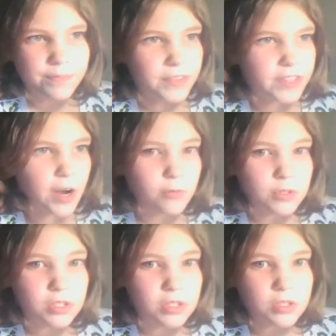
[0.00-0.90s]

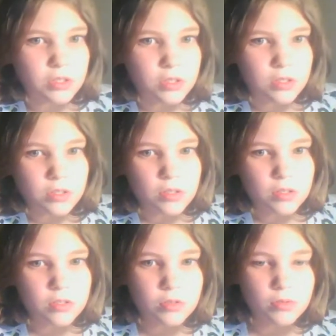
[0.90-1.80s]
notes
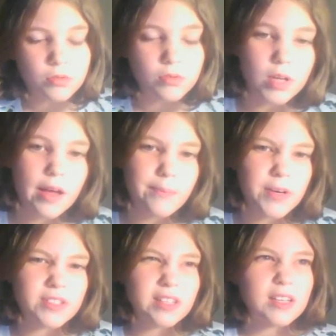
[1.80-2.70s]
to a
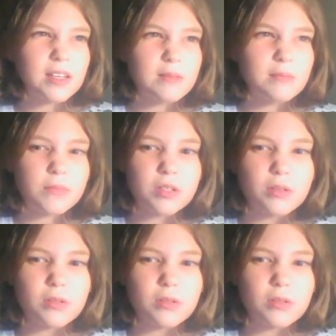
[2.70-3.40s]
person named,